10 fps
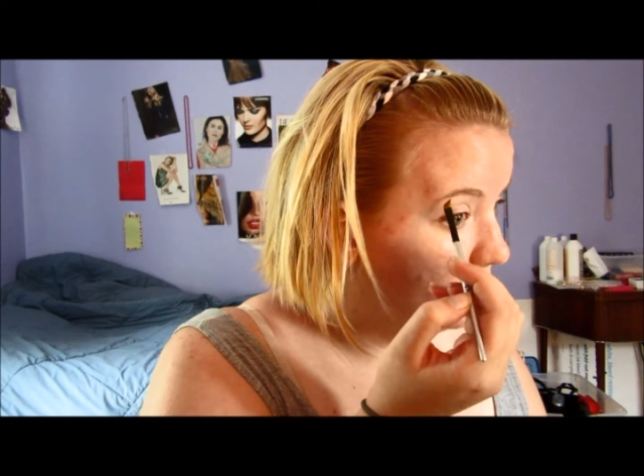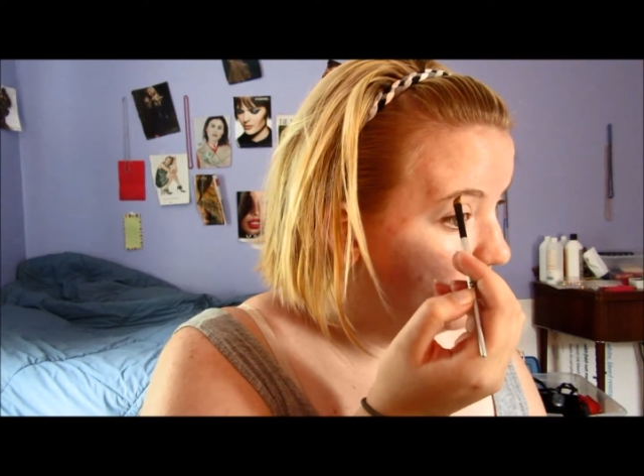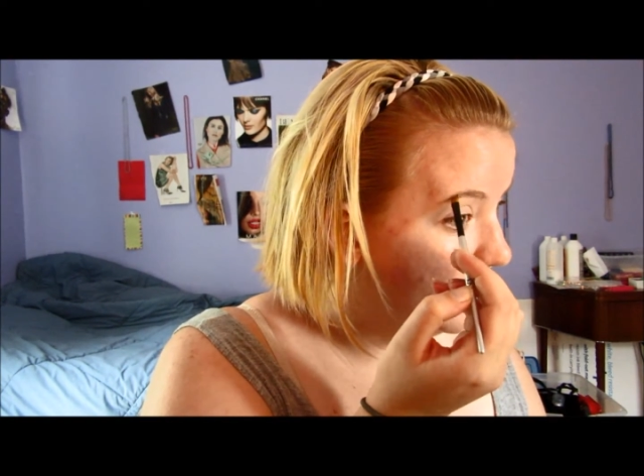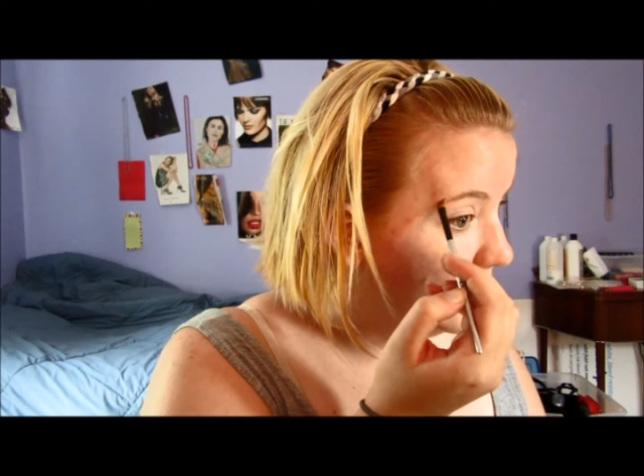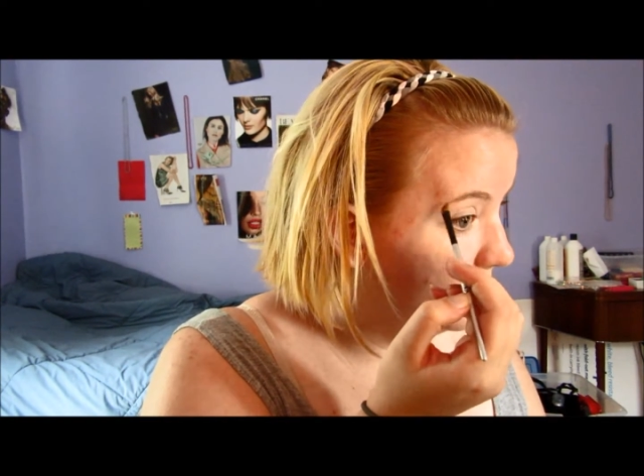
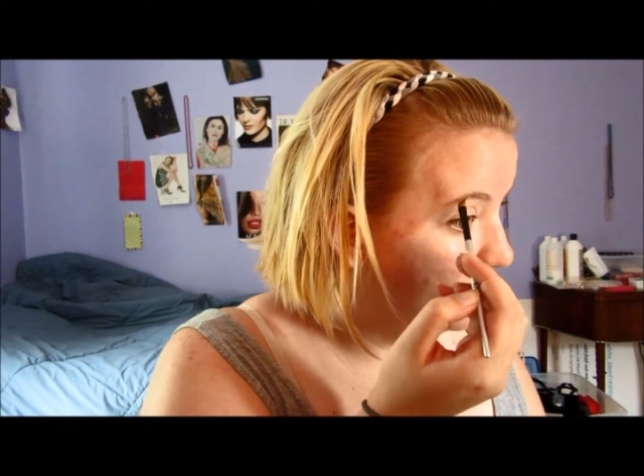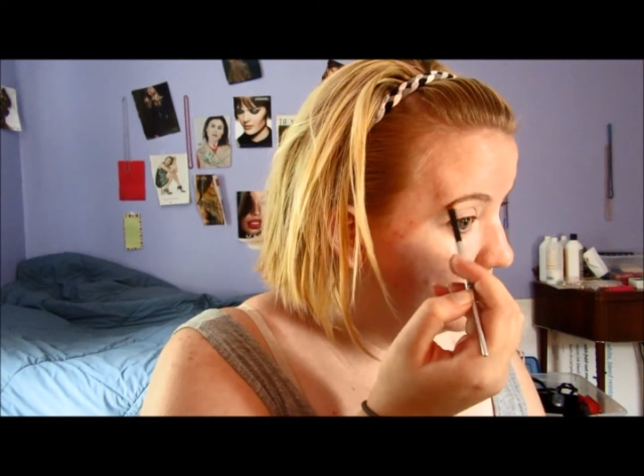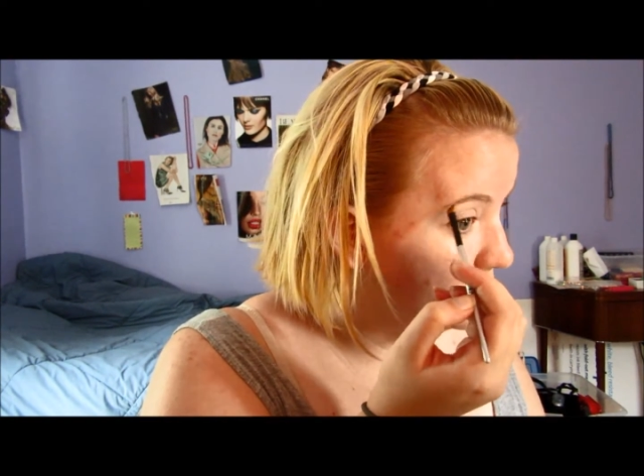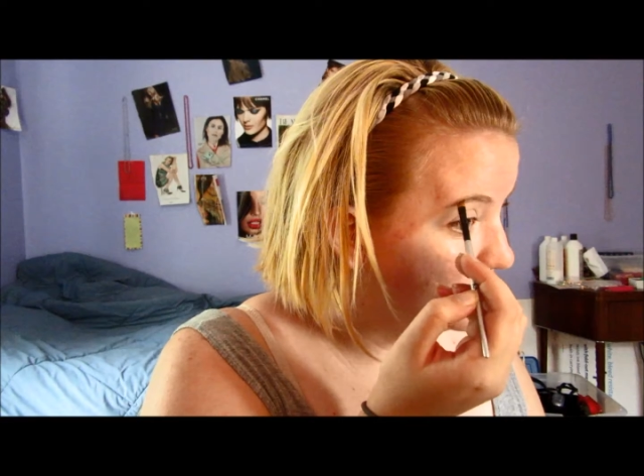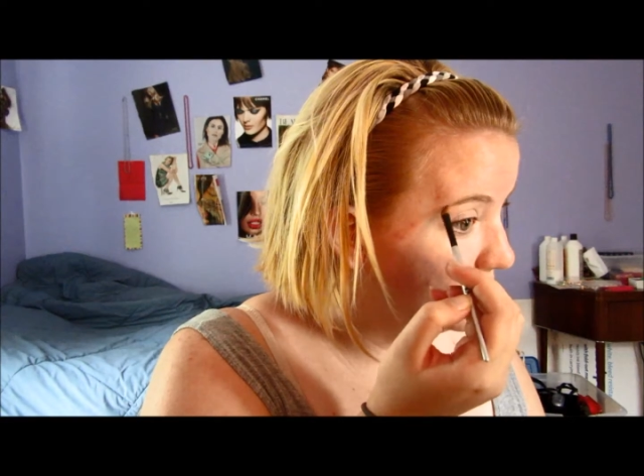my
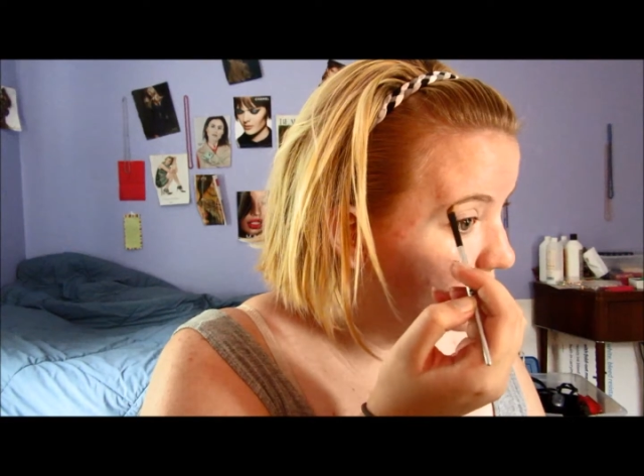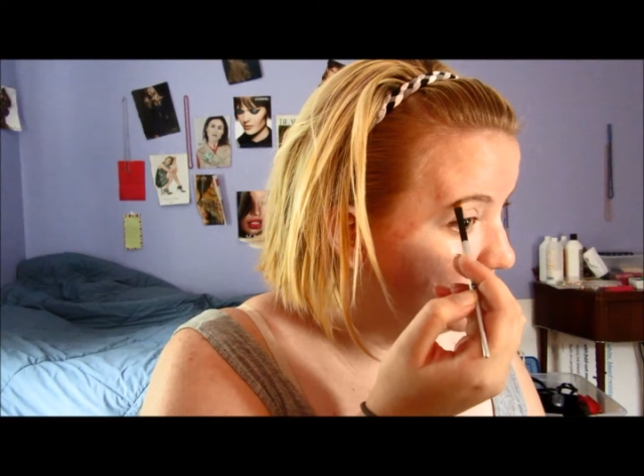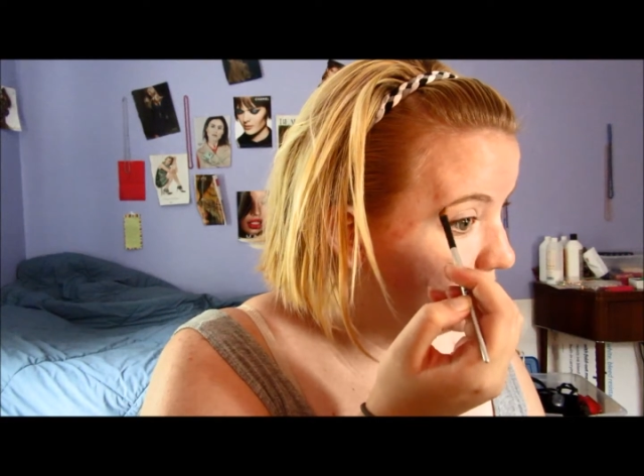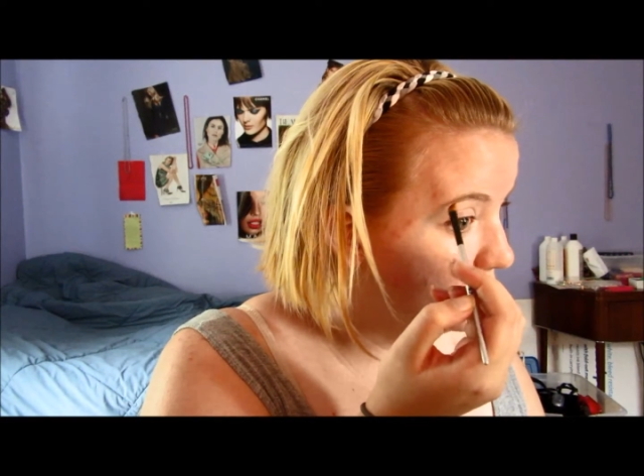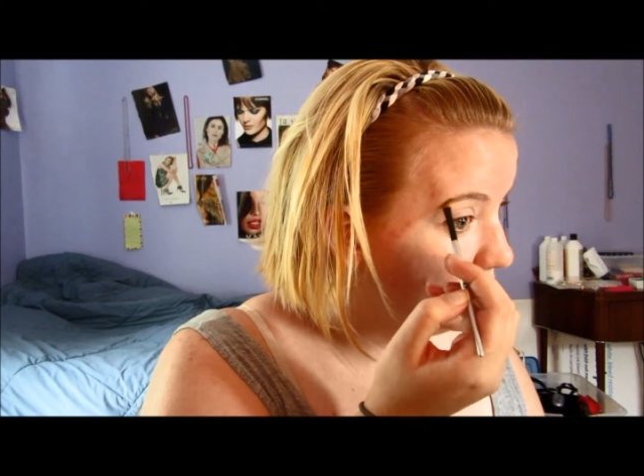eyebrows are